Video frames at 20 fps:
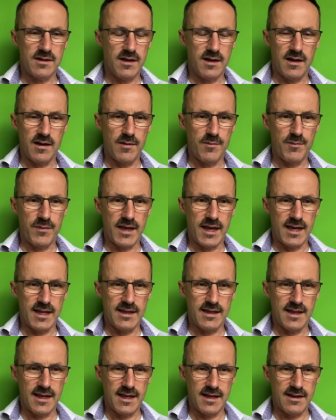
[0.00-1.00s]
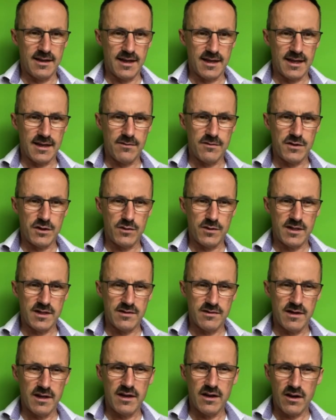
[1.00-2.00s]
and then that gives you this
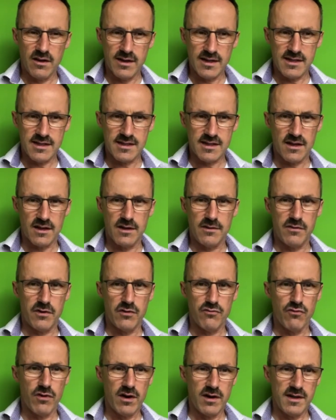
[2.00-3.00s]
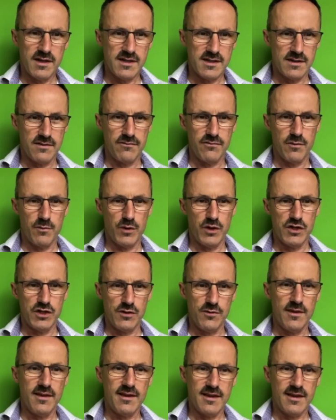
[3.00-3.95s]
nice kind of horizon from which you